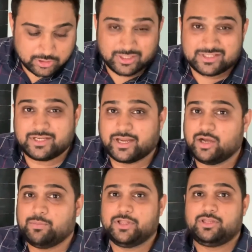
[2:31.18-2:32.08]
The
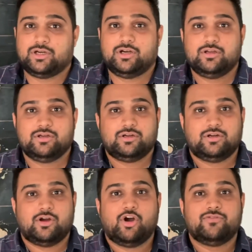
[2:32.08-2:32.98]
second method
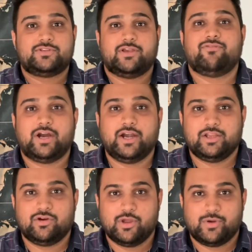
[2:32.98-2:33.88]
of
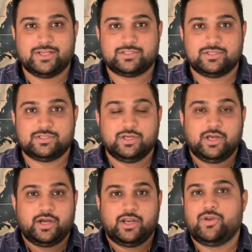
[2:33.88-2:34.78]
safeguarding your devices
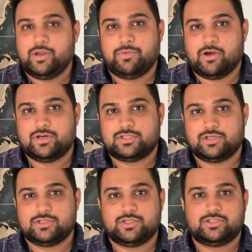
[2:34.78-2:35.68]
during power
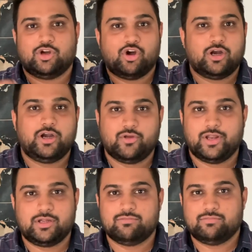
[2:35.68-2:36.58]
surges or
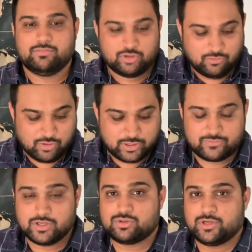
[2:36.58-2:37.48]
during
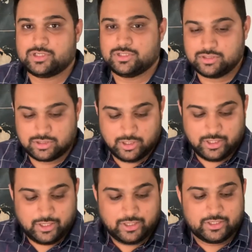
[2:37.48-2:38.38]
voltage fluctuations
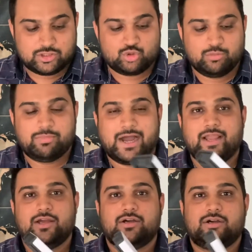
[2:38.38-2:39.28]
is to buy
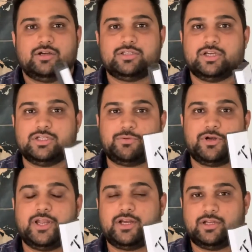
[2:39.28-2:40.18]
a surge
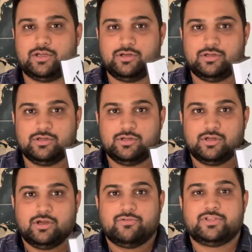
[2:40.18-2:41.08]
protector
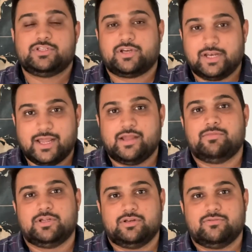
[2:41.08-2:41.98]
which is
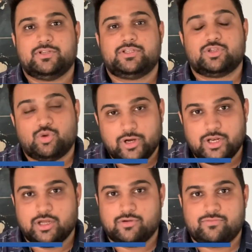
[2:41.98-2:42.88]
reliable, which is good
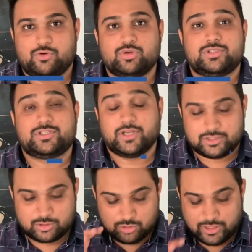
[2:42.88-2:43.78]
enough to
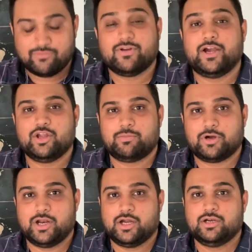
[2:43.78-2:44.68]
safeguard your
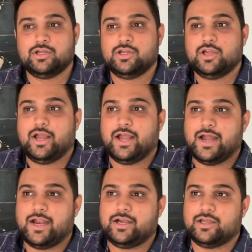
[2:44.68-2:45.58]
product
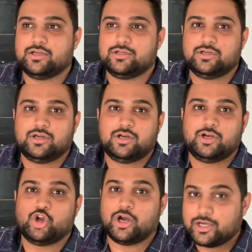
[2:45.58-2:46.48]
and
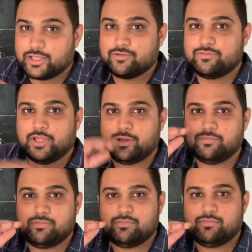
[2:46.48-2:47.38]
not give
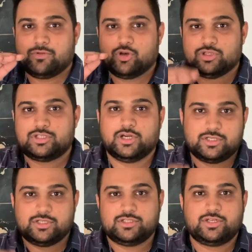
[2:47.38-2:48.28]
them
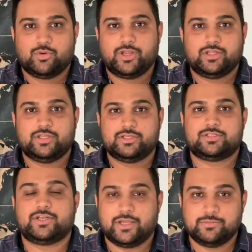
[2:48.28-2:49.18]
surges during
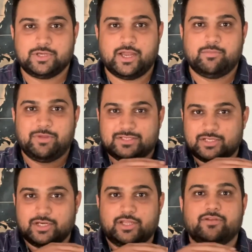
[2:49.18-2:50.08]
these times, and
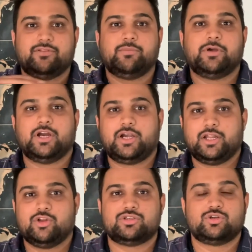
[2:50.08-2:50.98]
basically give them a
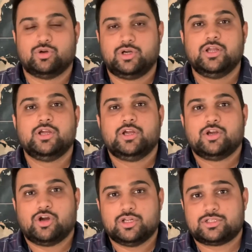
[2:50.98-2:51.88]
continuous good
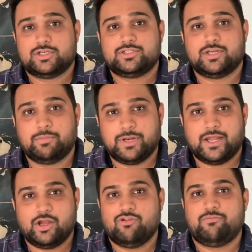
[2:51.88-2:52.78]
constant
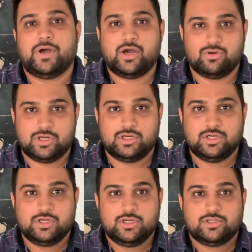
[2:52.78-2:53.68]
supply of power
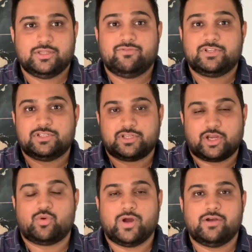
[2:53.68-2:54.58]
which is
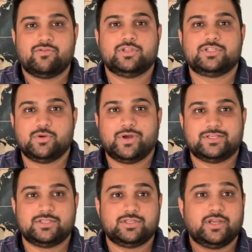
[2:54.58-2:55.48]
required for these
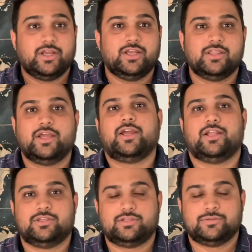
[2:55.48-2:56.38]
devices in their
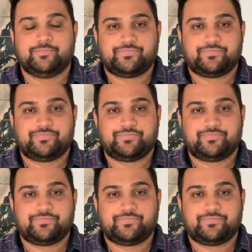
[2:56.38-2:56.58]
health.